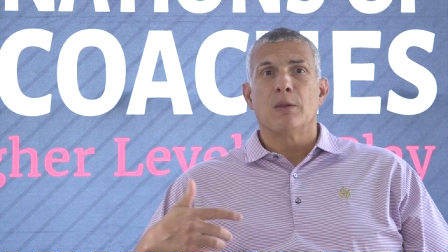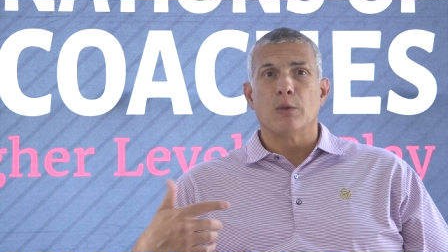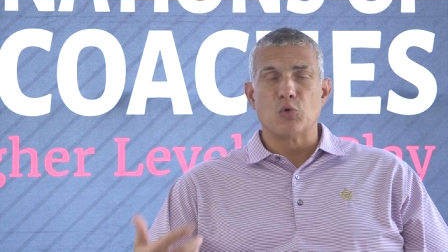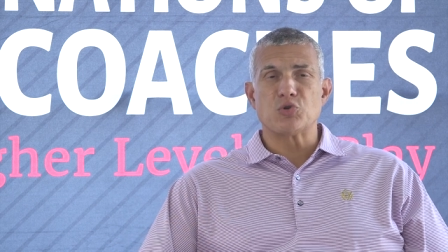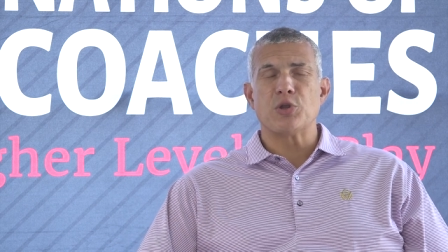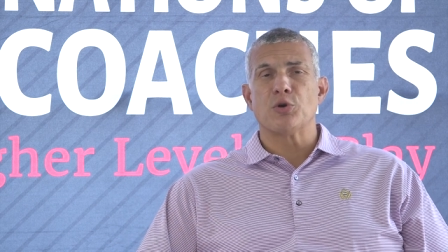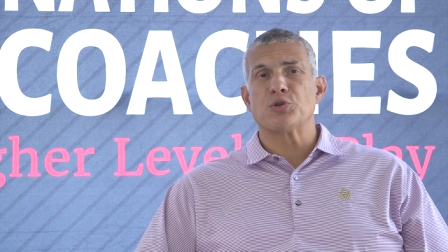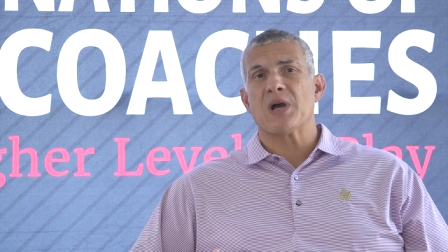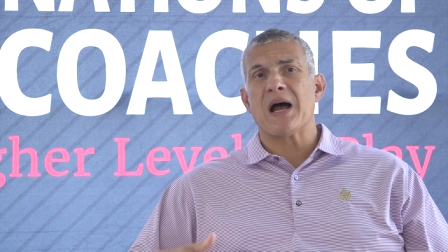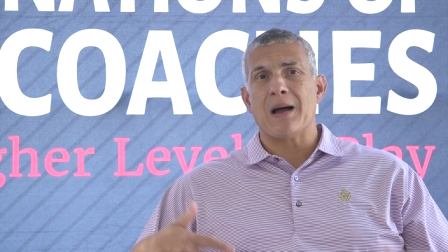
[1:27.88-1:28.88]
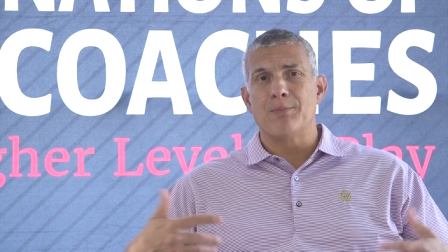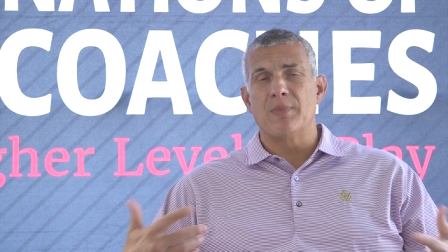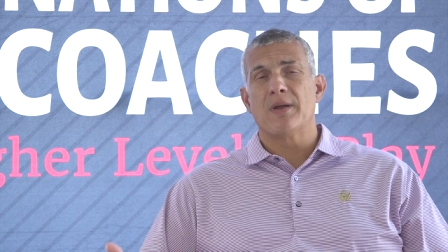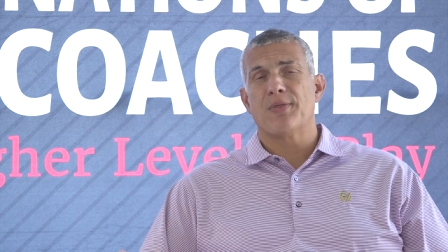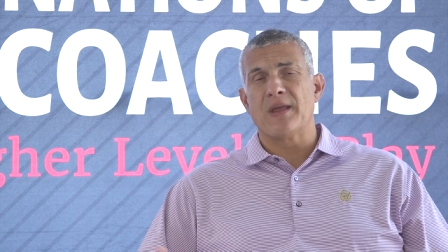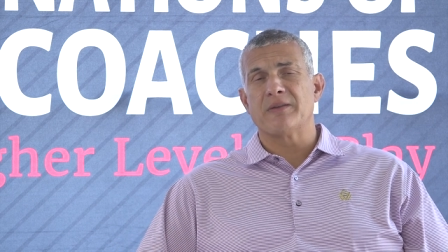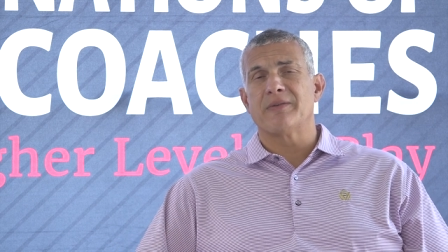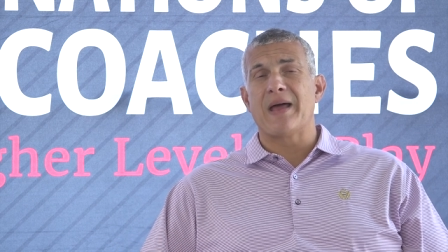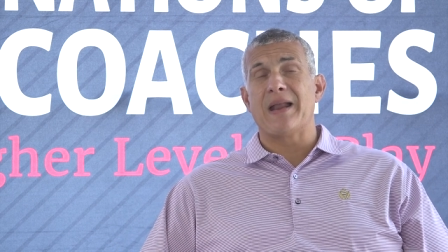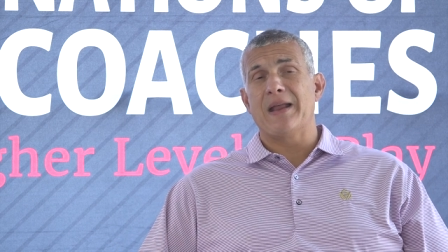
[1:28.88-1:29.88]
losing your job, things
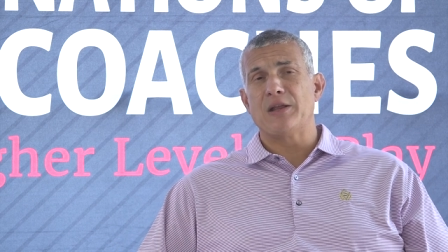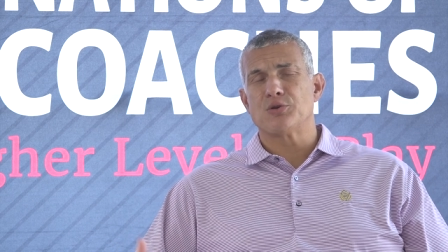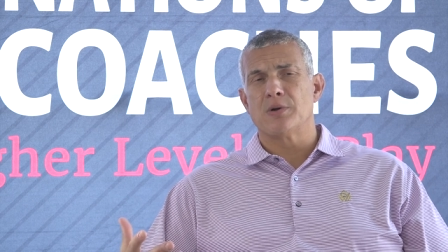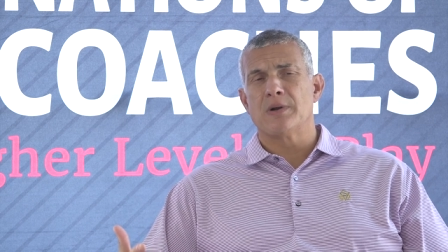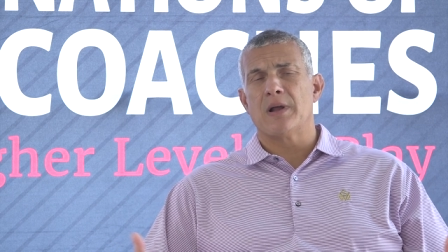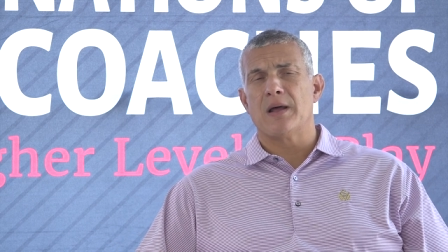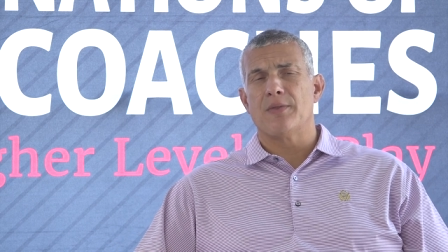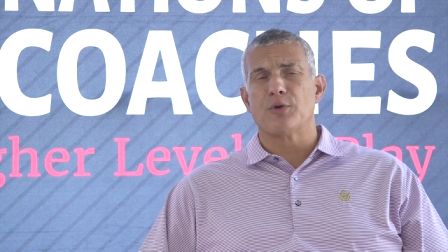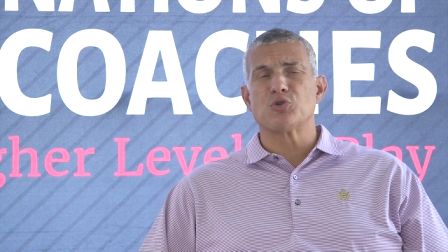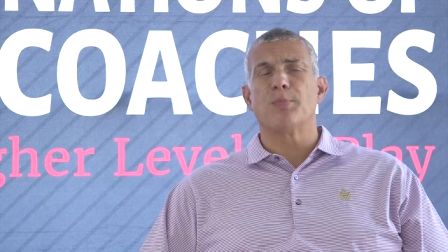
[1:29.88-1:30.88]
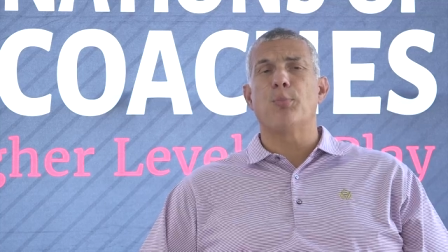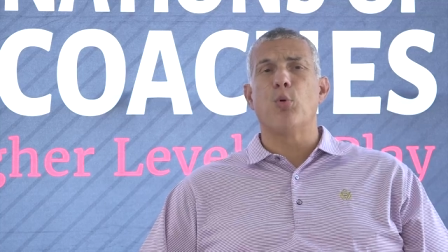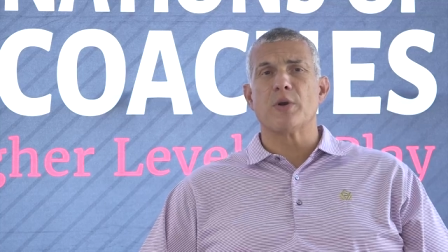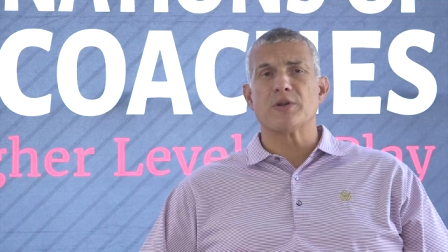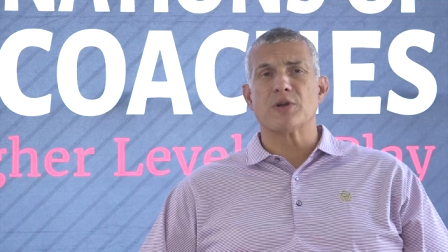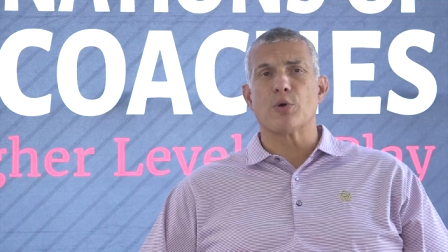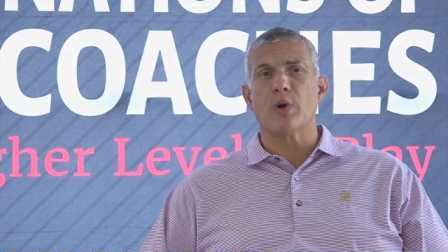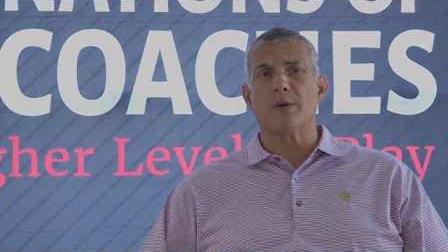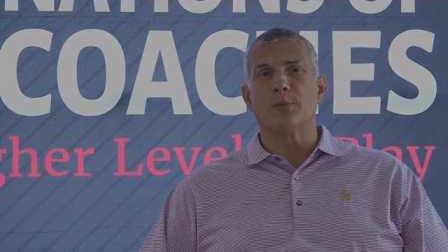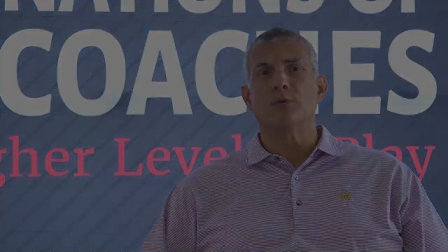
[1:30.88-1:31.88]
of that nature, and their support is
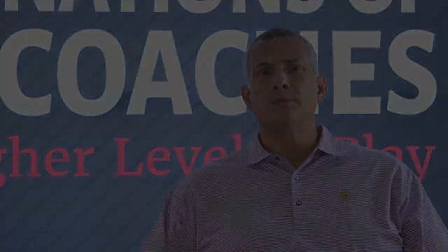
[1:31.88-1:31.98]
incredible.